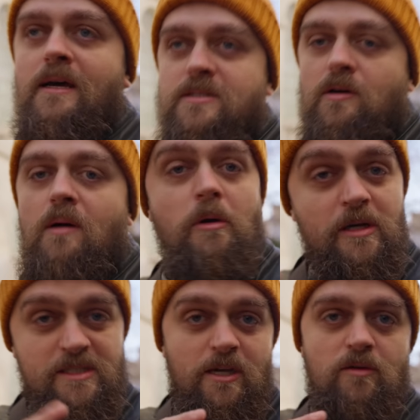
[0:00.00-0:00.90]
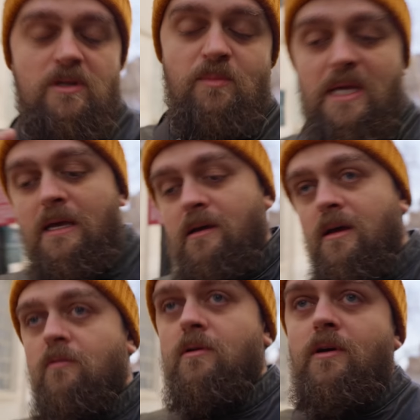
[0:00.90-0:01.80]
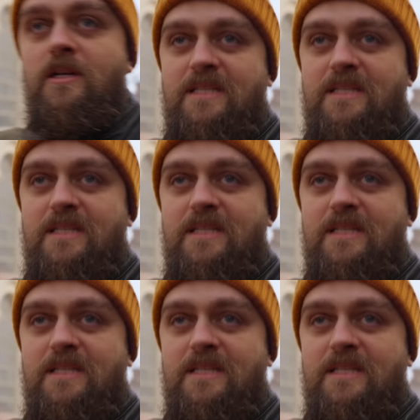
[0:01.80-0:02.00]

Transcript: So I'm gonna take you with me. We're gonna